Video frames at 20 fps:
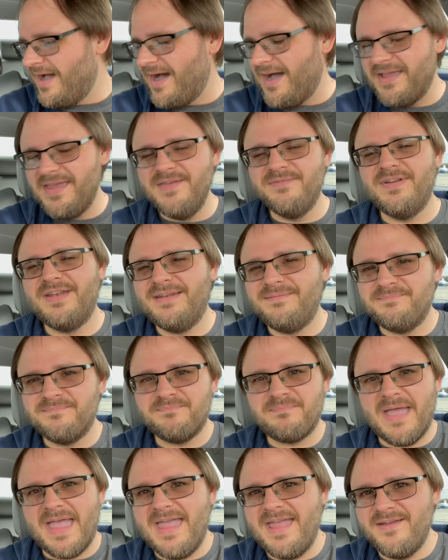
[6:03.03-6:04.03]
uh, even
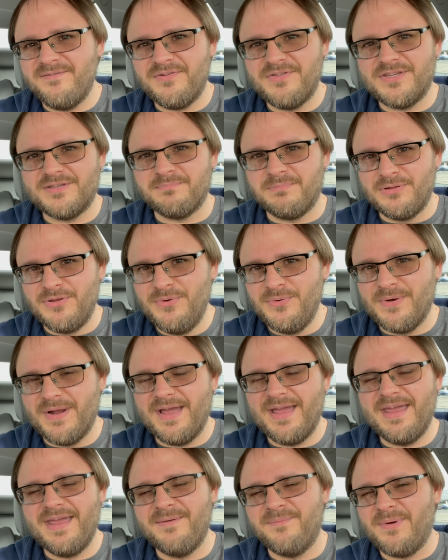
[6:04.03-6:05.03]
paying for this
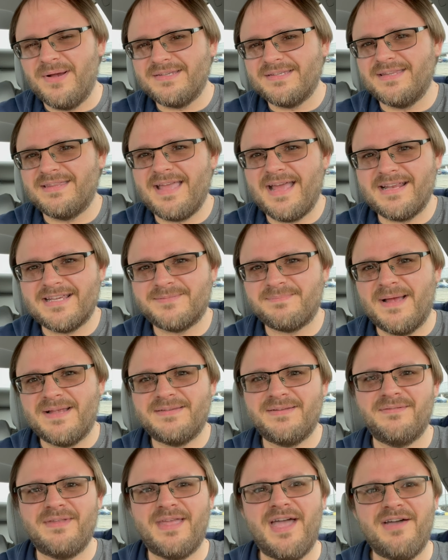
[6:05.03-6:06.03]
Blu-ray, it wasn't that
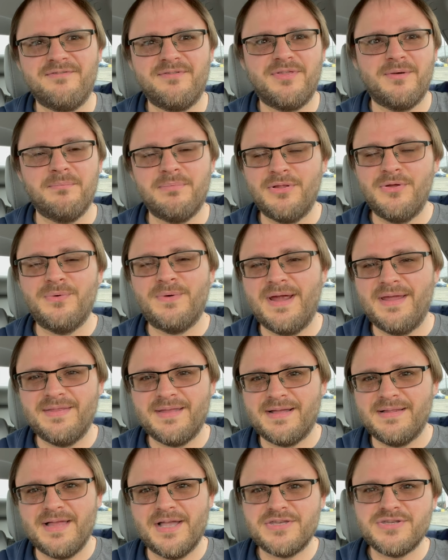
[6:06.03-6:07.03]
expensive to have the Blu-ray in the
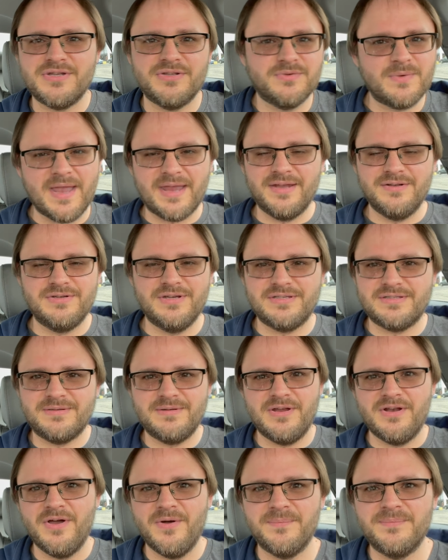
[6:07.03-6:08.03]
collection. So I can just,
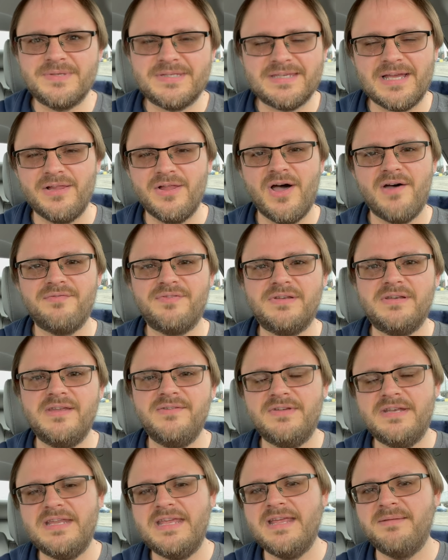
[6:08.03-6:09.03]
you know, sell off the
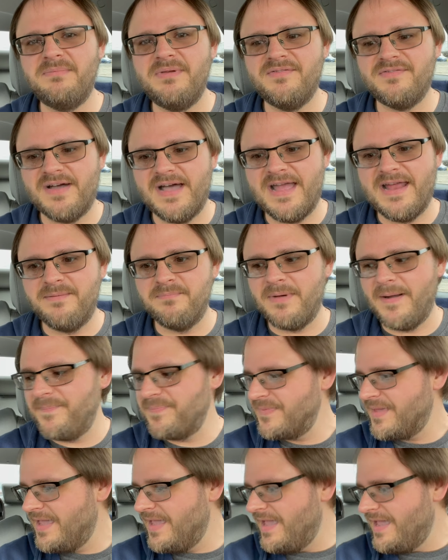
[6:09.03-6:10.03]
DVD and be fine. But
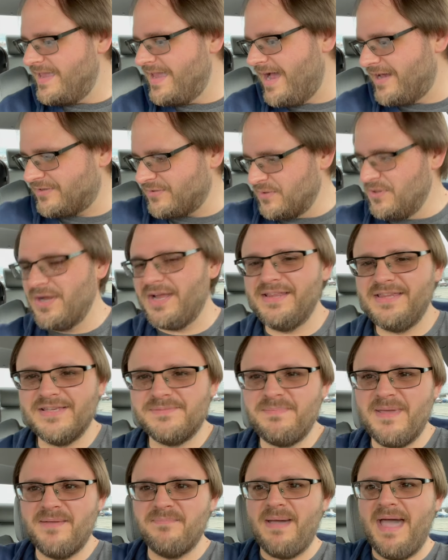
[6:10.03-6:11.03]
yeah, so look at
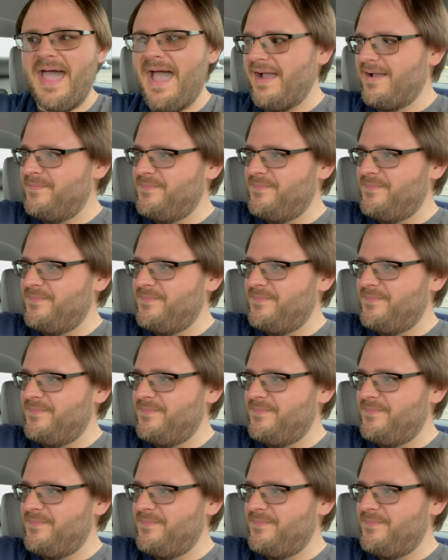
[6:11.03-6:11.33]
this big bag.